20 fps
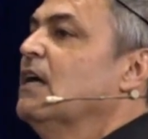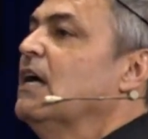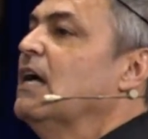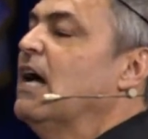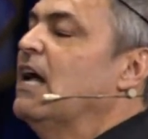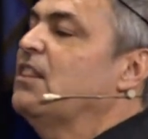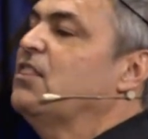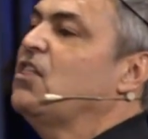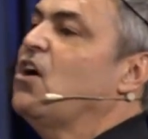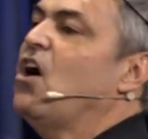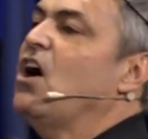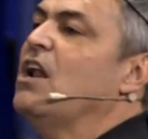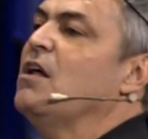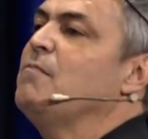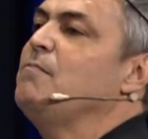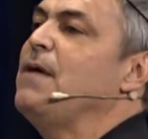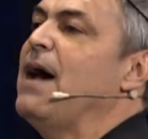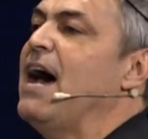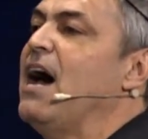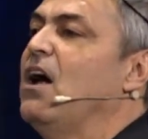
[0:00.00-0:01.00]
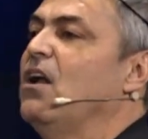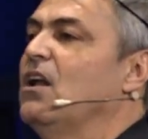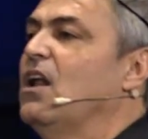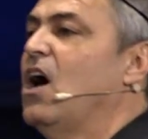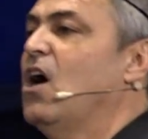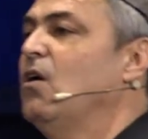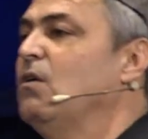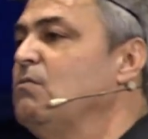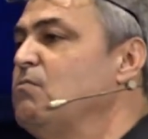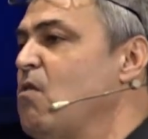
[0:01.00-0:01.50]
I thought about
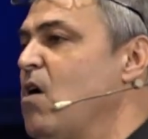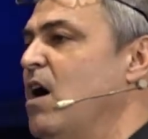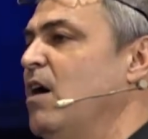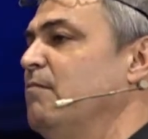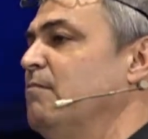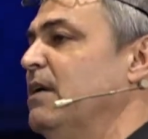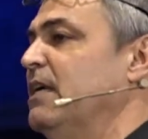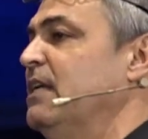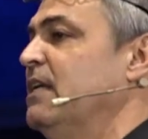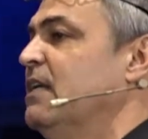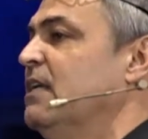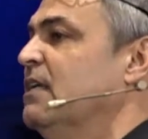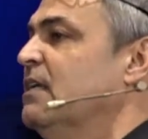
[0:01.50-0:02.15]
a woman.